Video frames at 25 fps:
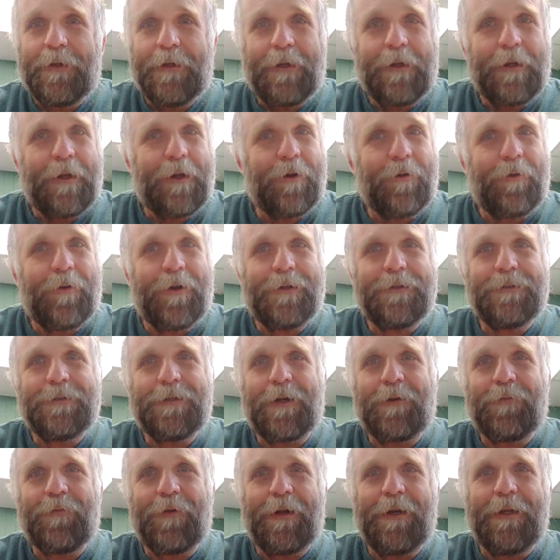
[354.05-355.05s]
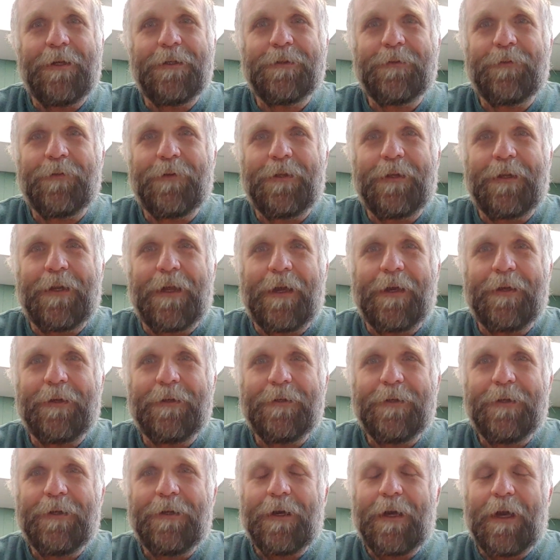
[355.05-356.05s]
And here ends our readings for the day.
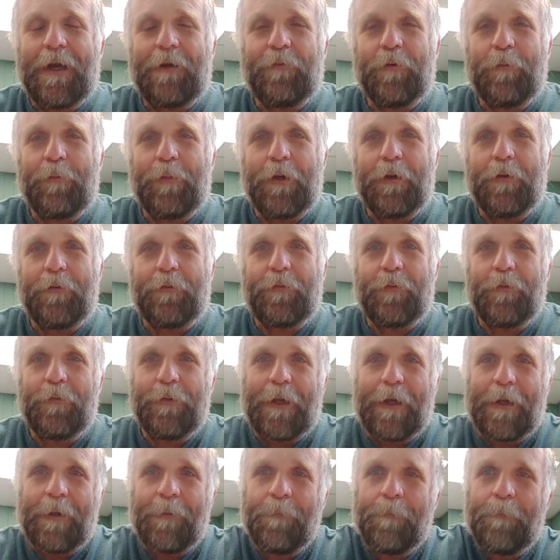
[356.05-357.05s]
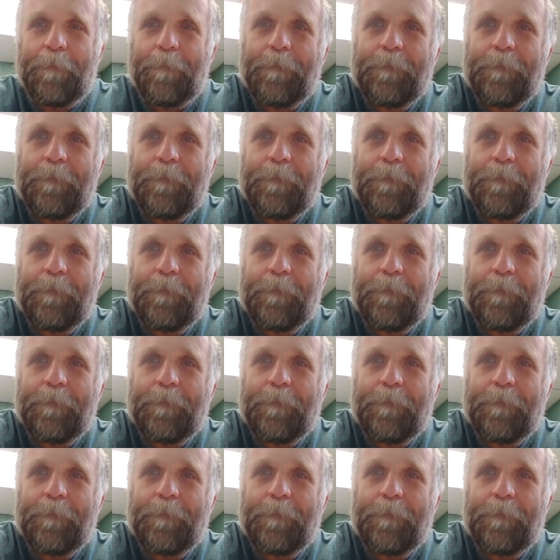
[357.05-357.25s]
Have a beautiful day.